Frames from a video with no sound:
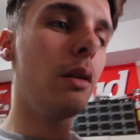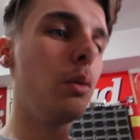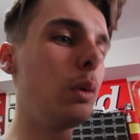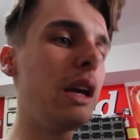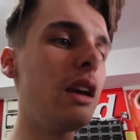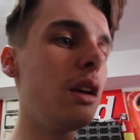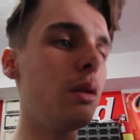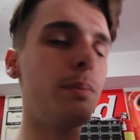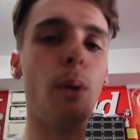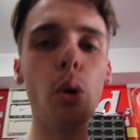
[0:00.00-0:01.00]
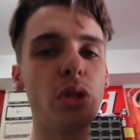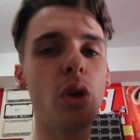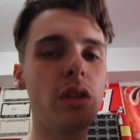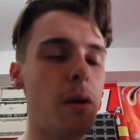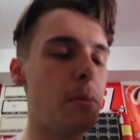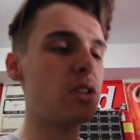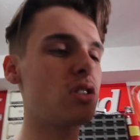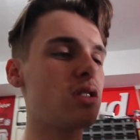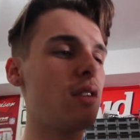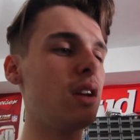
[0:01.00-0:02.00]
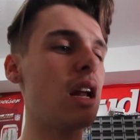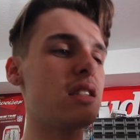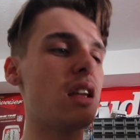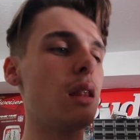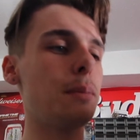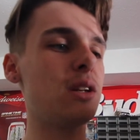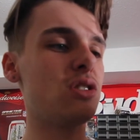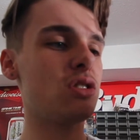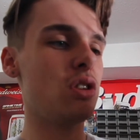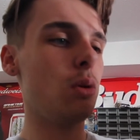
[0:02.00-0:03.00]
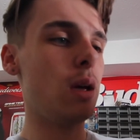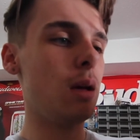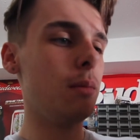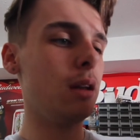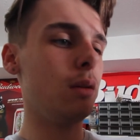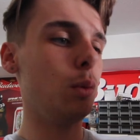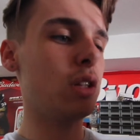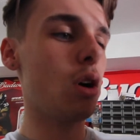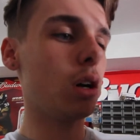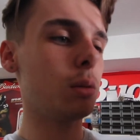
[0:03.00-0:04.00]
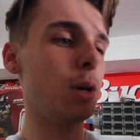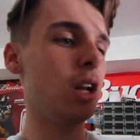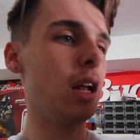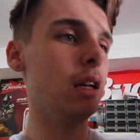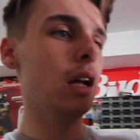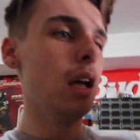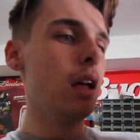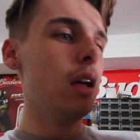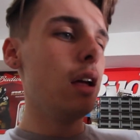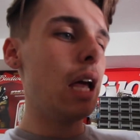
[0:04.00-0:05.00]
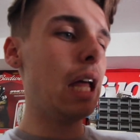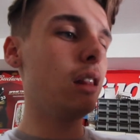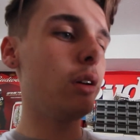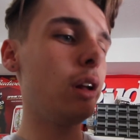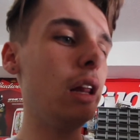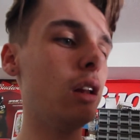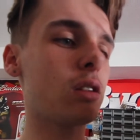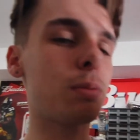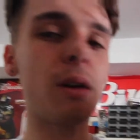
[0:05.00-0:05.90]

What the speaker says: We both looked at pictures of it. I sent the pictures to him and we talked about it, and it literally looks